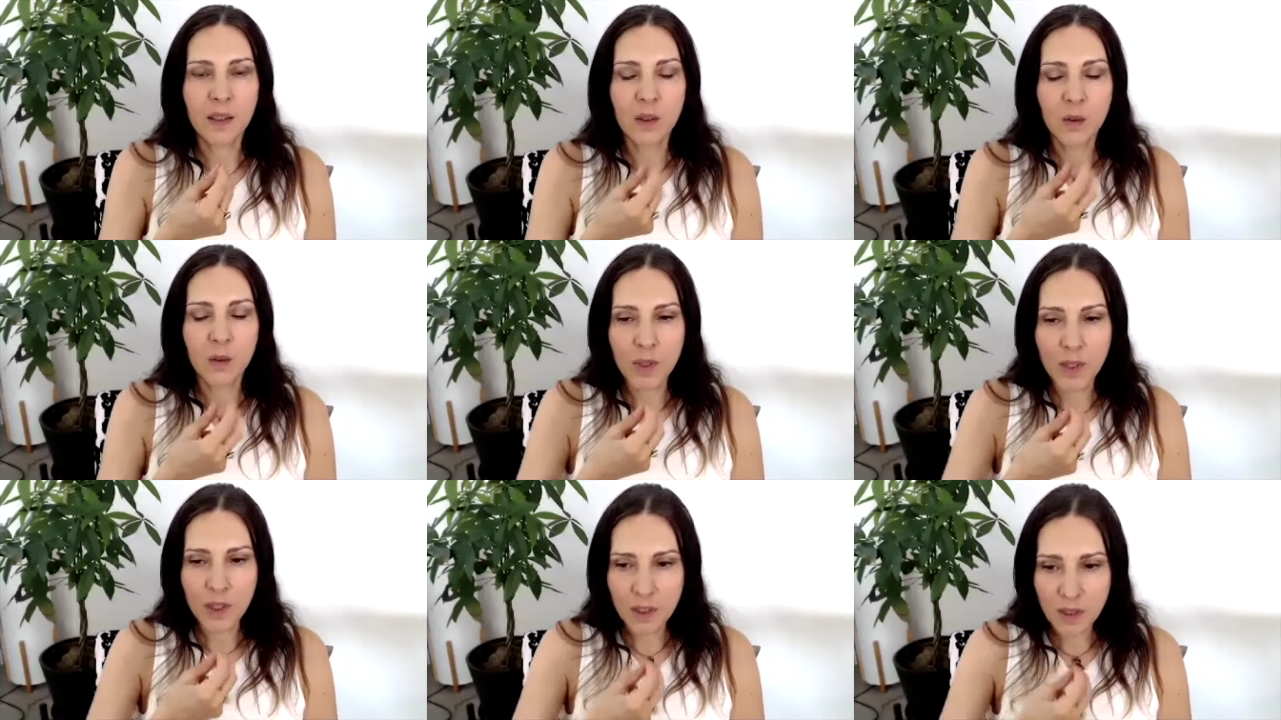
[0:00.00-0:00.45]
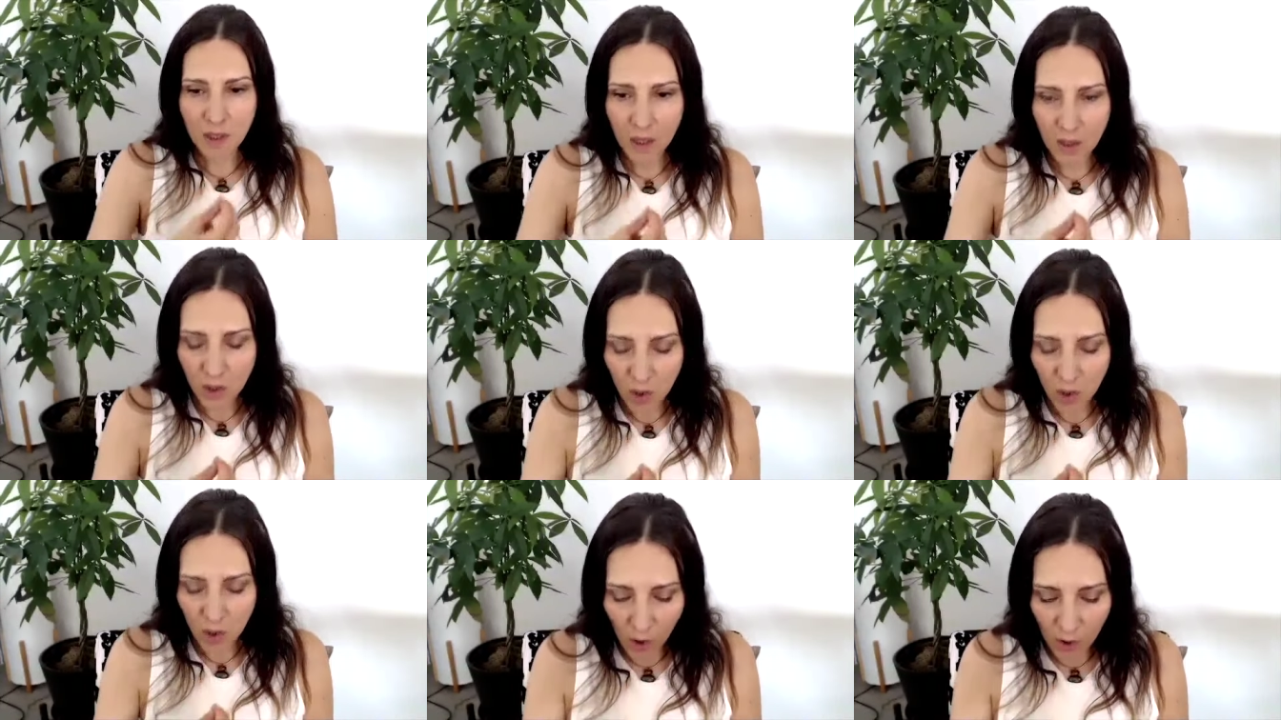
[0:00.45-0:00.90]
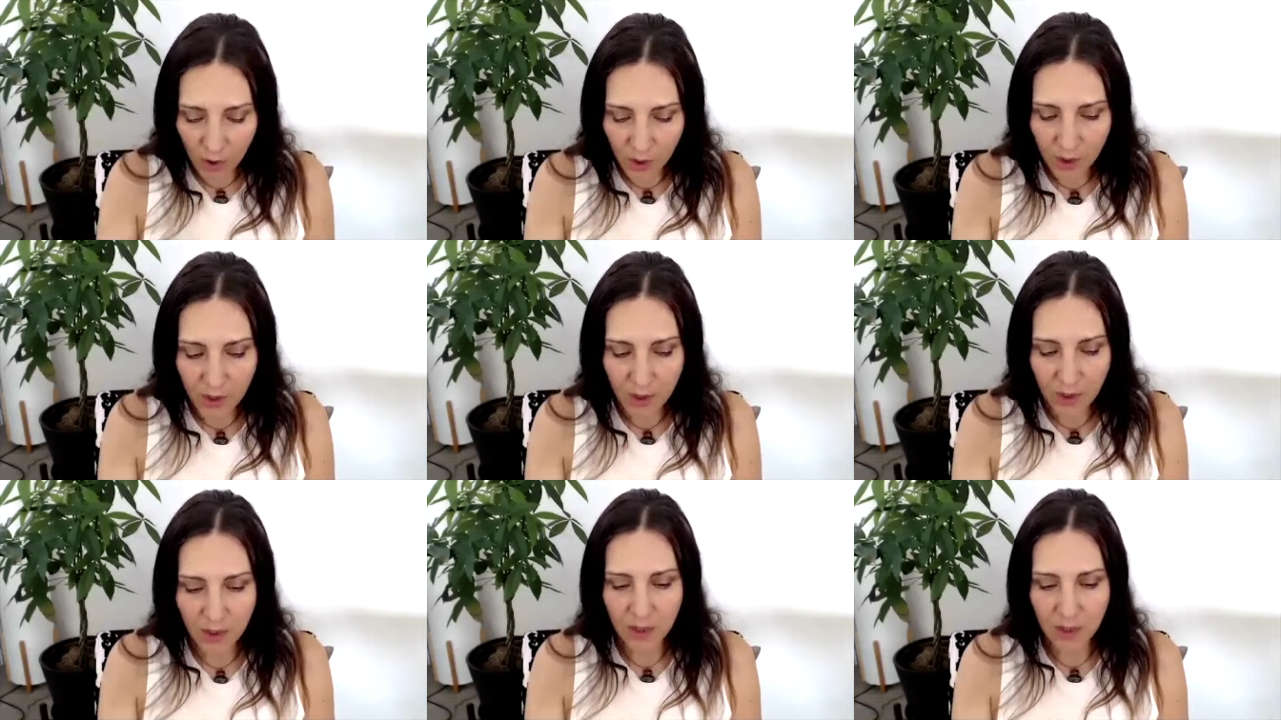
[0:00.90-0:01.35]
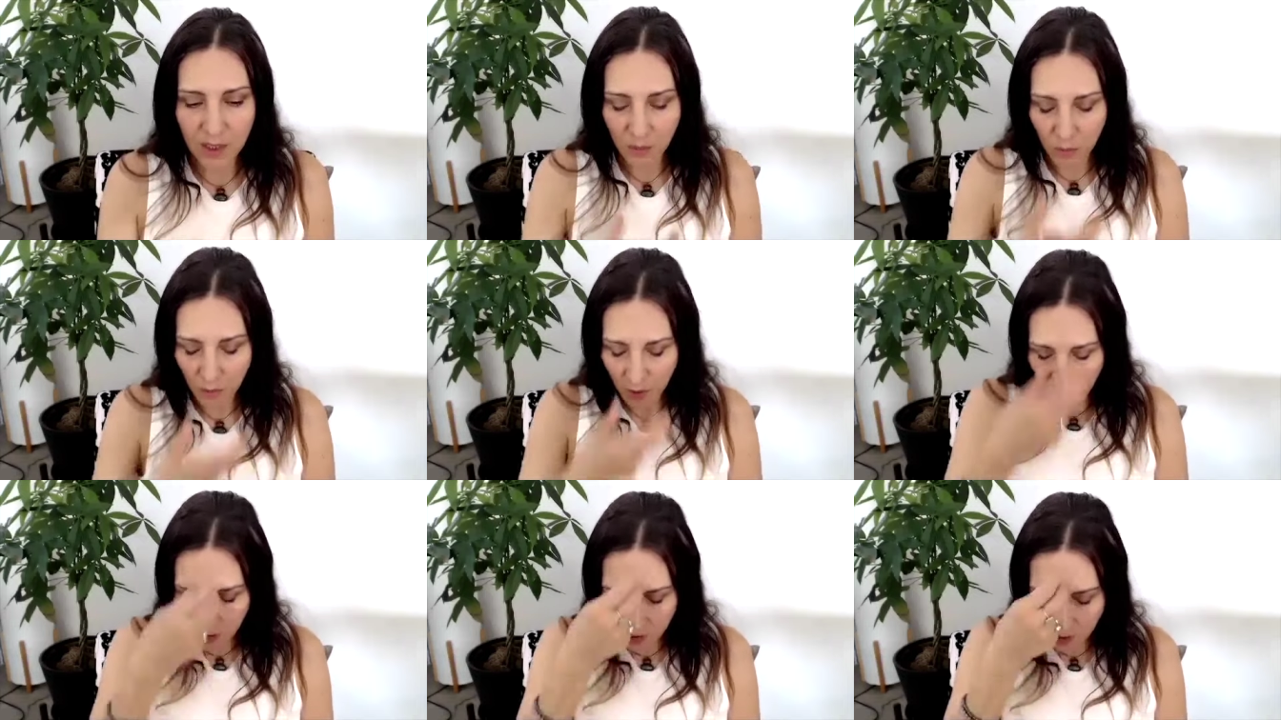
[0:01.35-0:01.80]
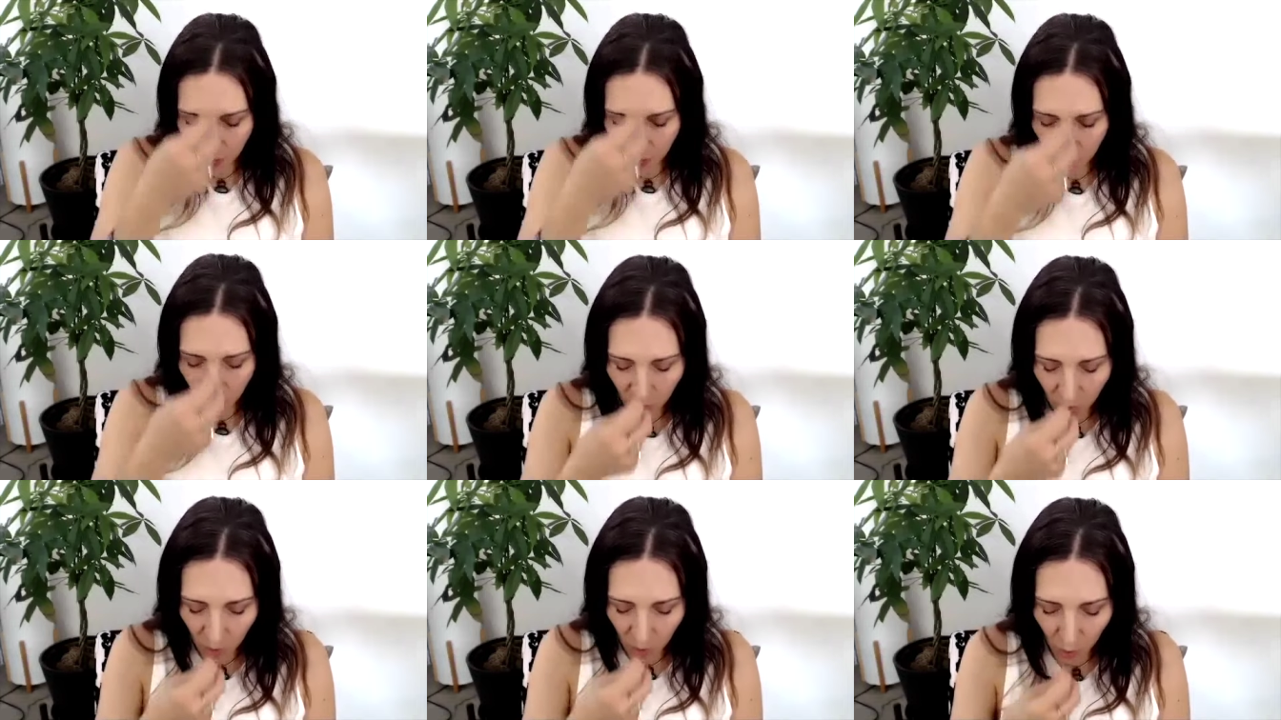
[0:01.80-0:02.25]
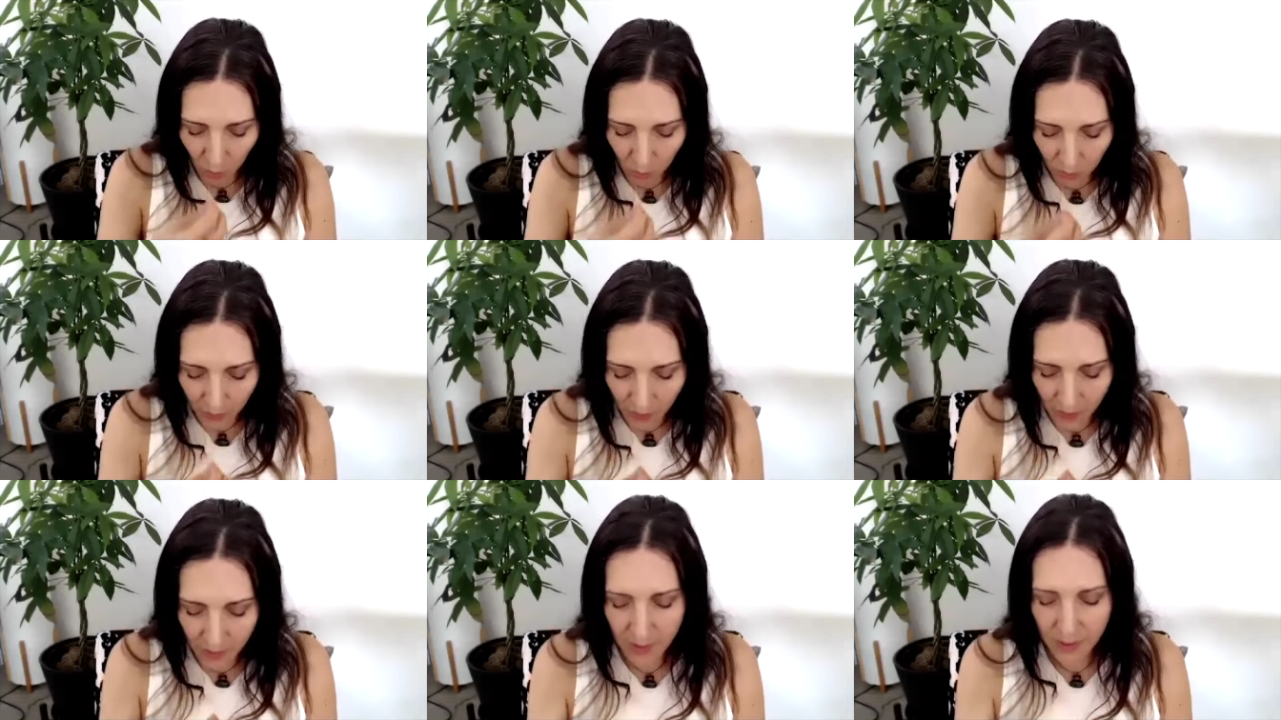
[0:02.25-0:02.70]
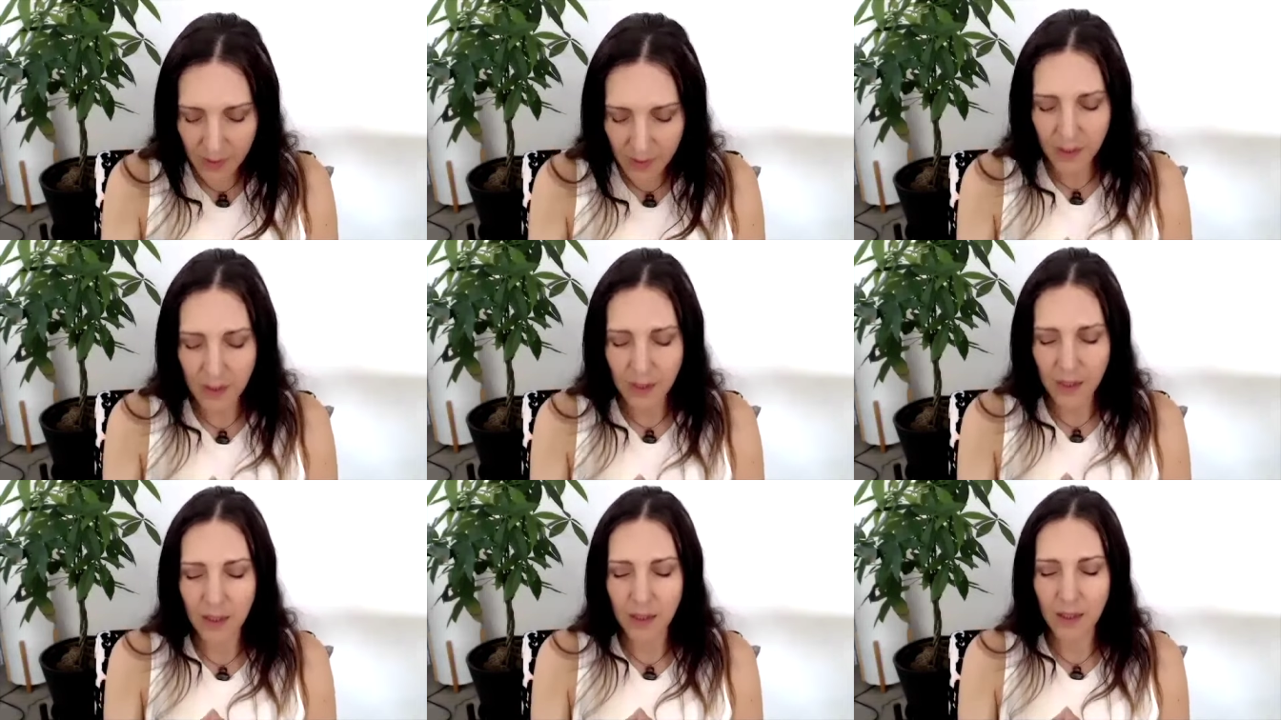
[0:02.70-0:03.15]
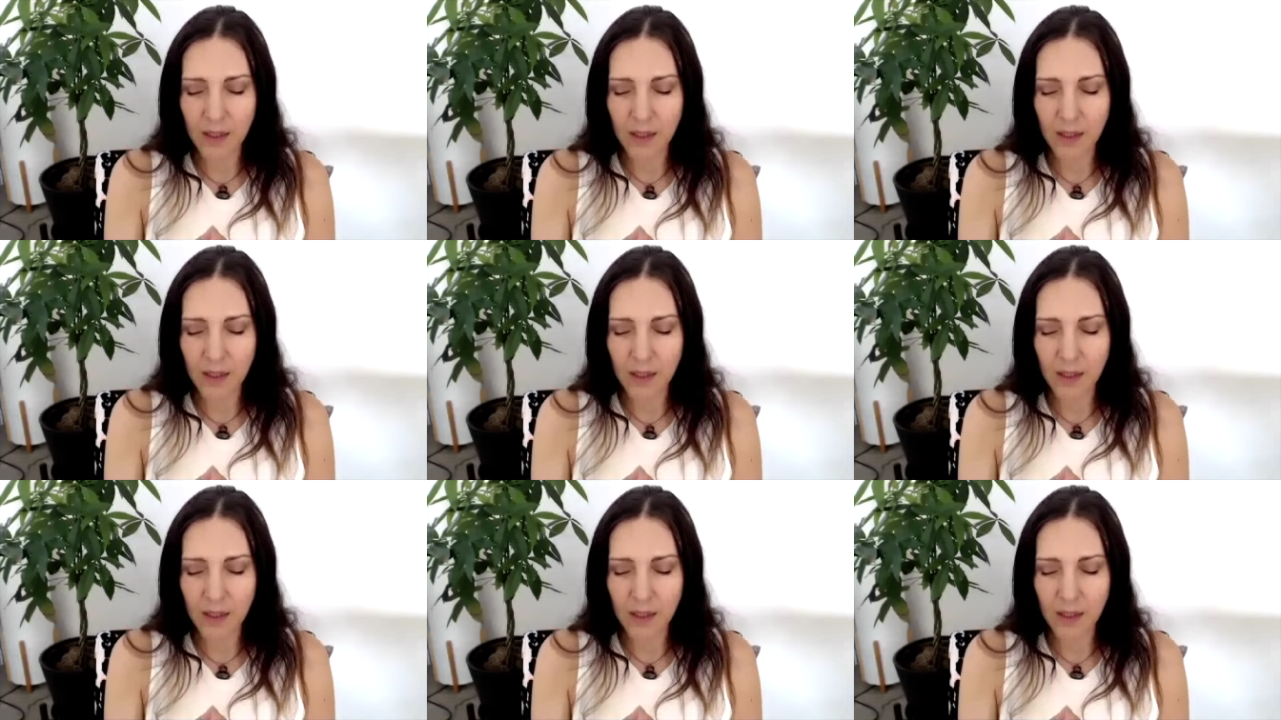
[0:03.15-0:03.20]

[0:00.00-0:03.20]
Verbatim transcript: with such honesty, with such humility.